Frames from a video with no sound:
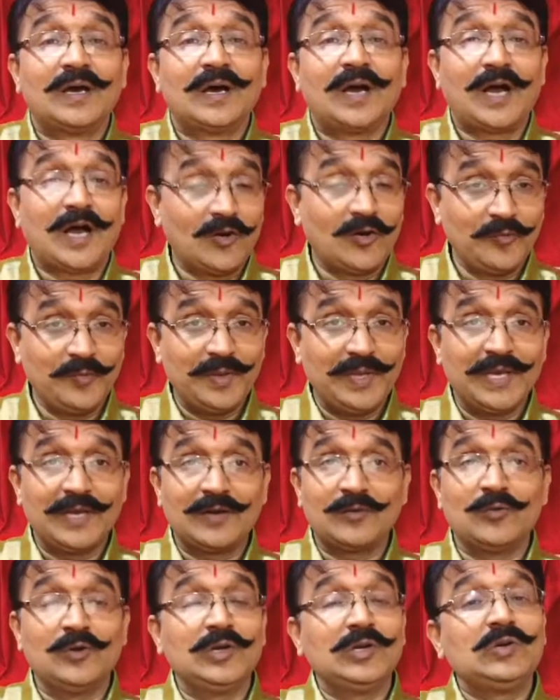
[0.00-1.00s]
How we are
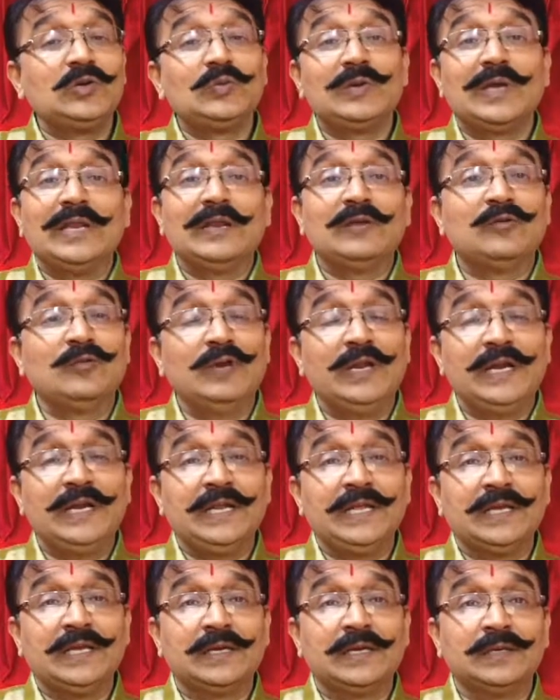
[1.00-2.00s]
going to
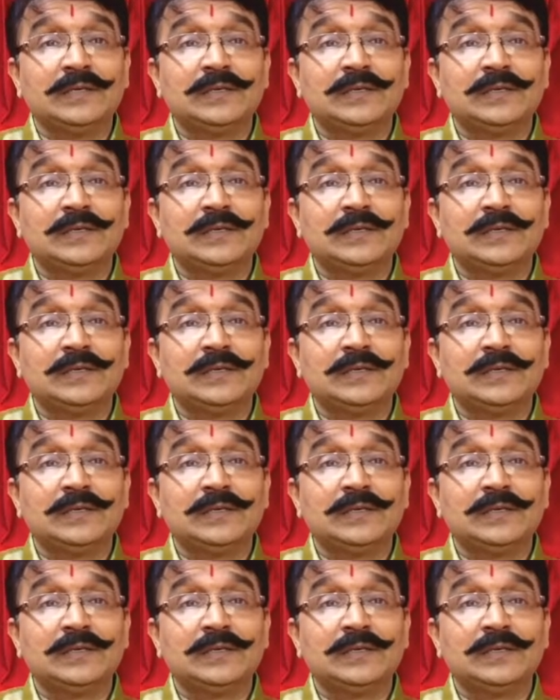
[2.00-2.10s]
calculating?